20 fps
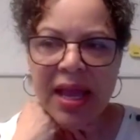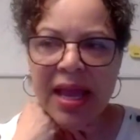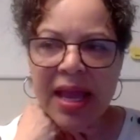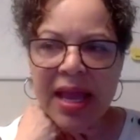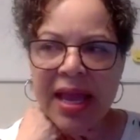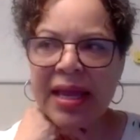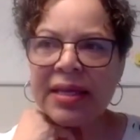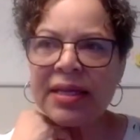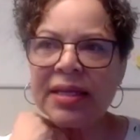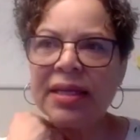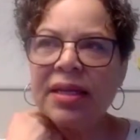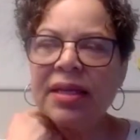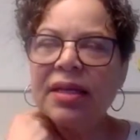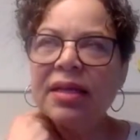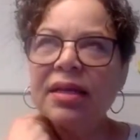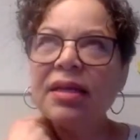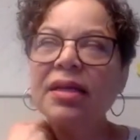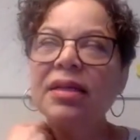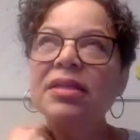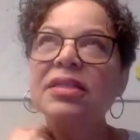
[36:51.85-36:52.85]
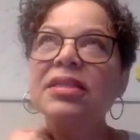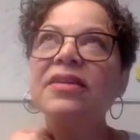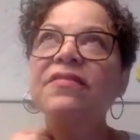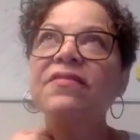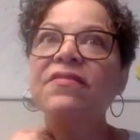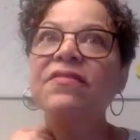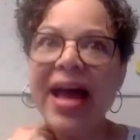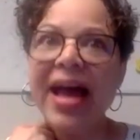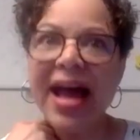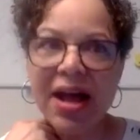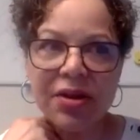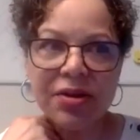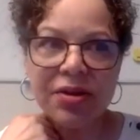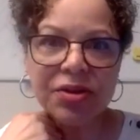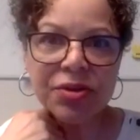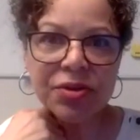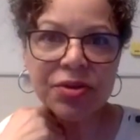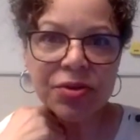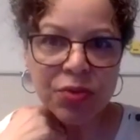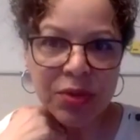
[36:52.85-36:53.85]
and to
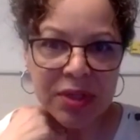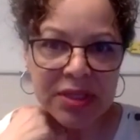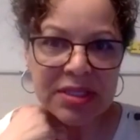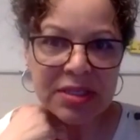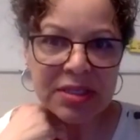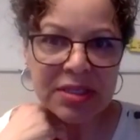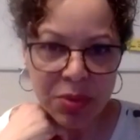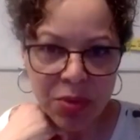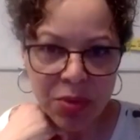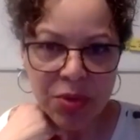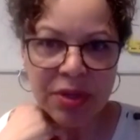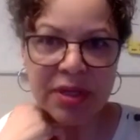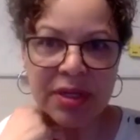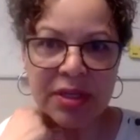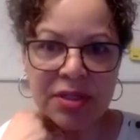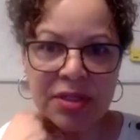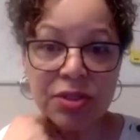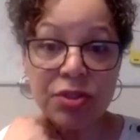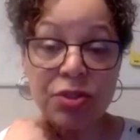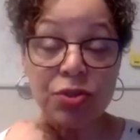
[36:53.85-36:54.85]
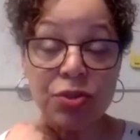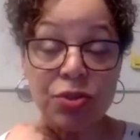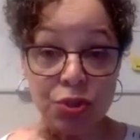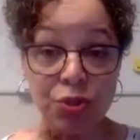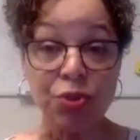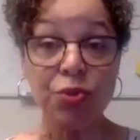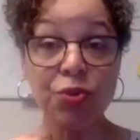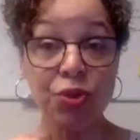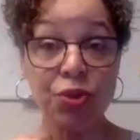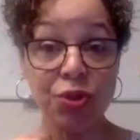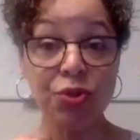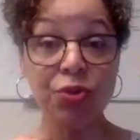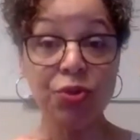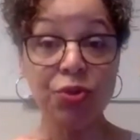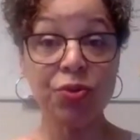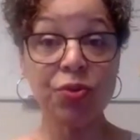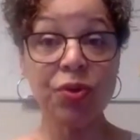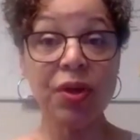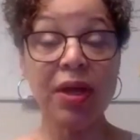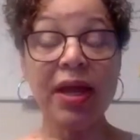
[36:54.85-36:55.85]
value what's important to
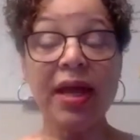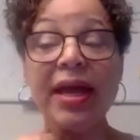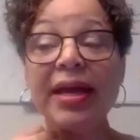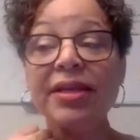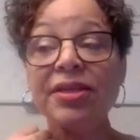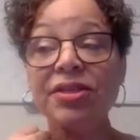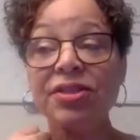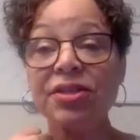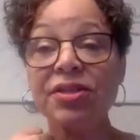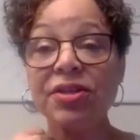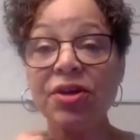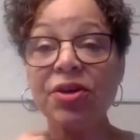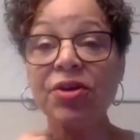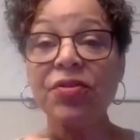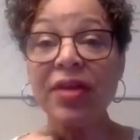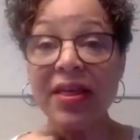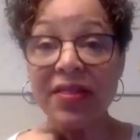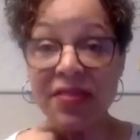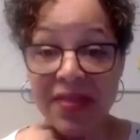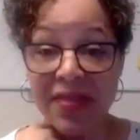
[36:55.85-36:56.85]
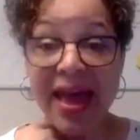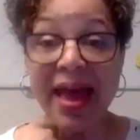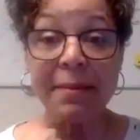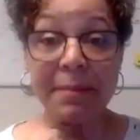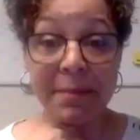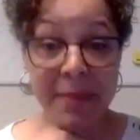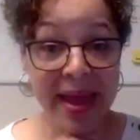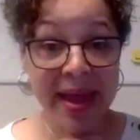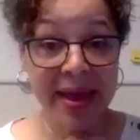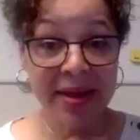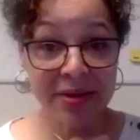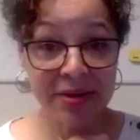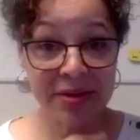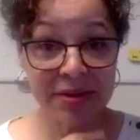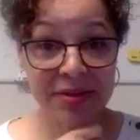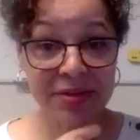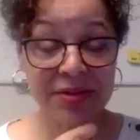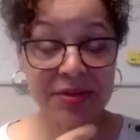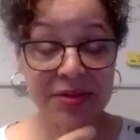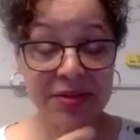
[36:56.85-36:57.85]
you, and to know that that
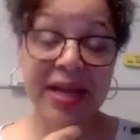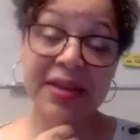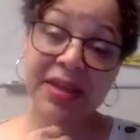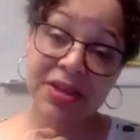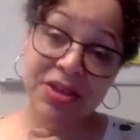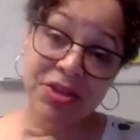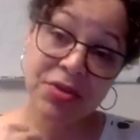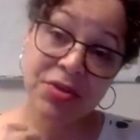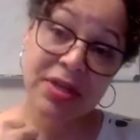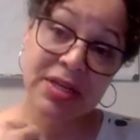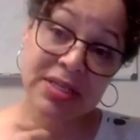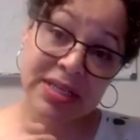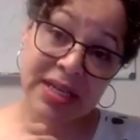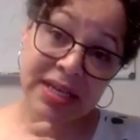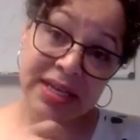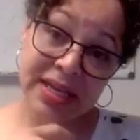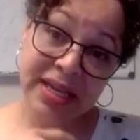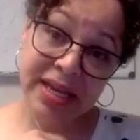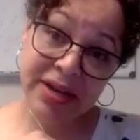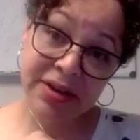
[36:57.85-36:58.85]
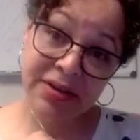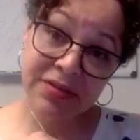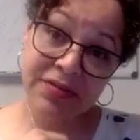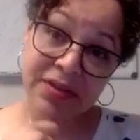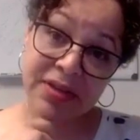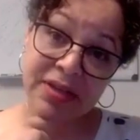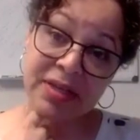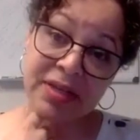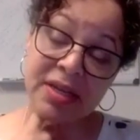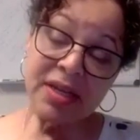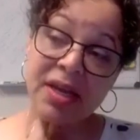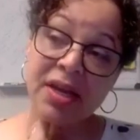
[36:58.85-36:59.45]
matters and that you can take care of it.